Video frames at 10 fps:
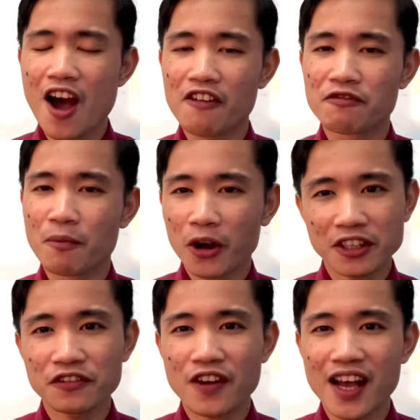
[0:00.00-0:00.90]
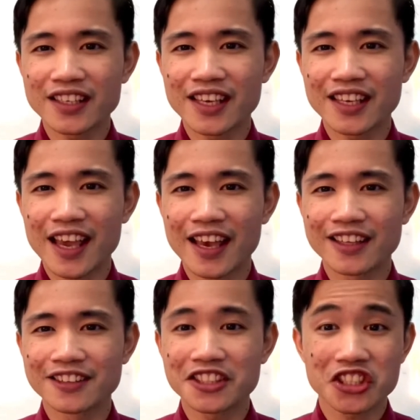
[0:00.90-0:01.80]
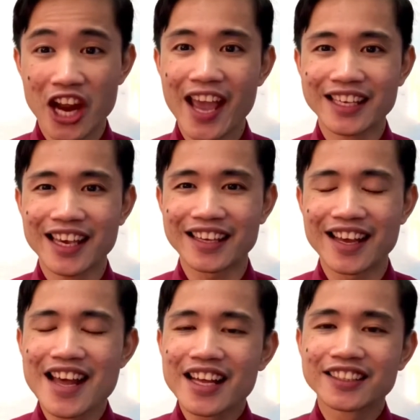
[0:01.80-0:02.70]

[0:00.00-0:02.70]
of modifying and checking